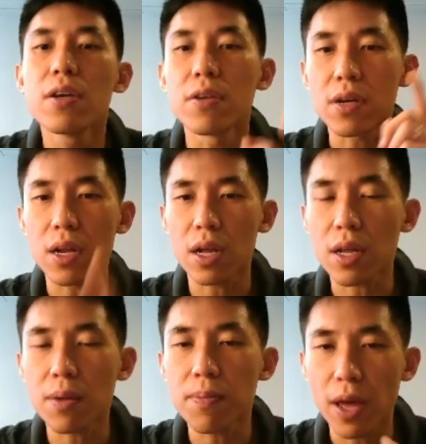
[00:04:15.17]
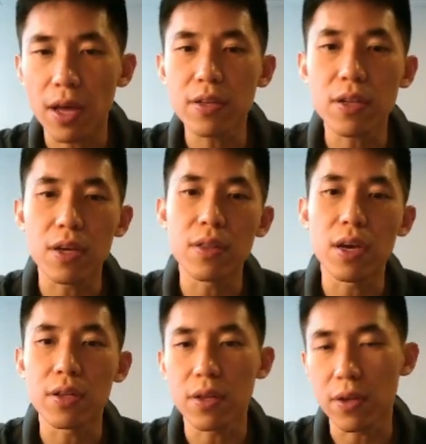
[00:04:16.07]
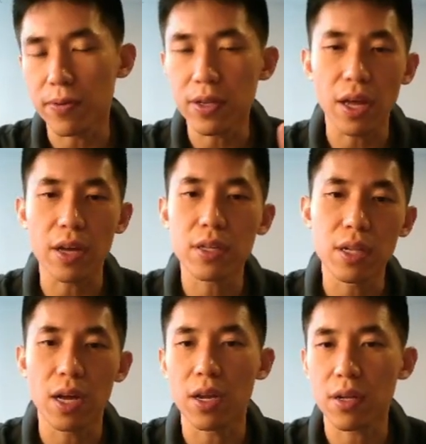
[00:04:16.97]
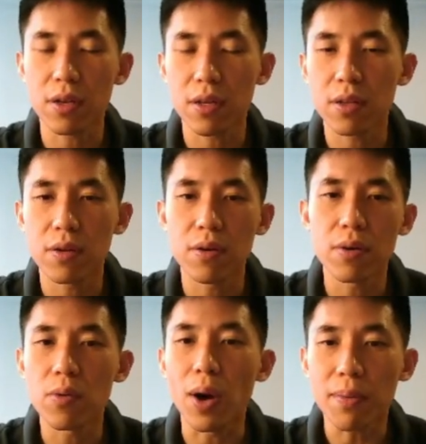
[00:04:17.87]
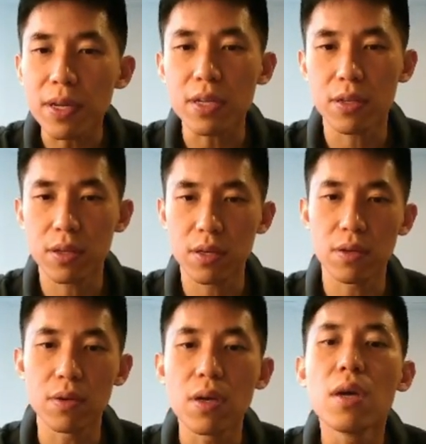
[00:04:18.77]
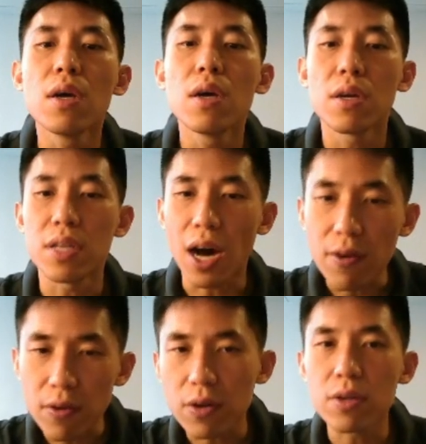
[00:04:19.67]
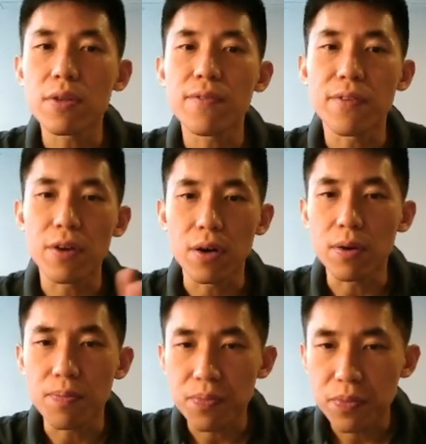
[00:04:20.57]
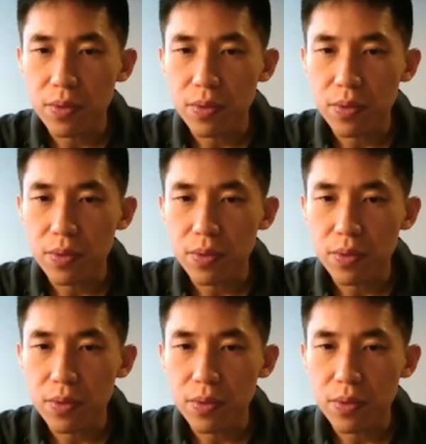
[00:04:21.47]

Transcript: You click paste, and then it will take like 1 minute to download from